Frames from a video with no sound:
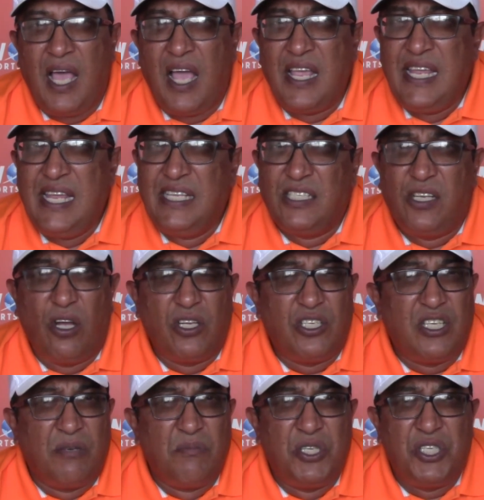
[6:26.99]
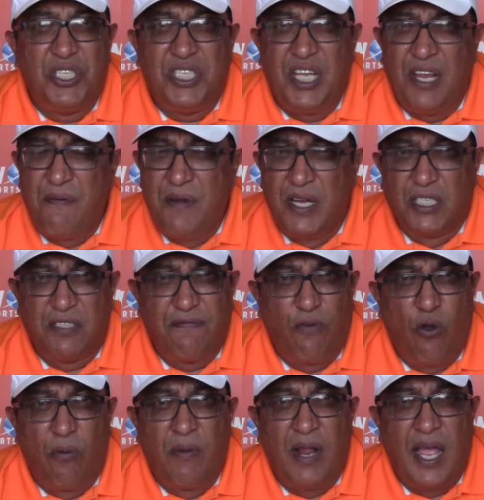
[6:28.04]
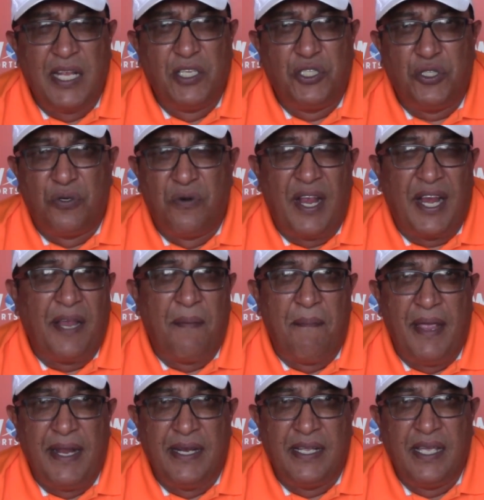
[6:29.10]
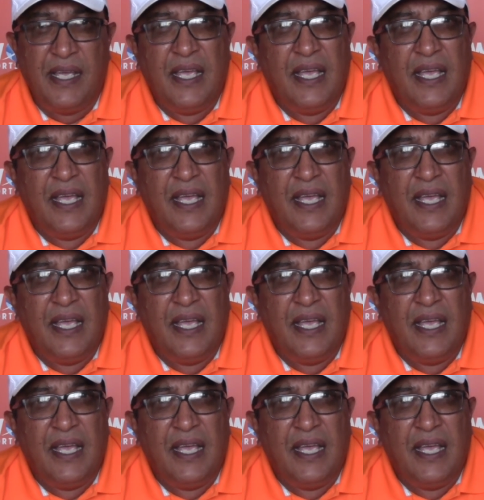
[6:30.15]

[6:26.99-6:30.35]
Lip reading: Now he's got some serious form lines to recommend.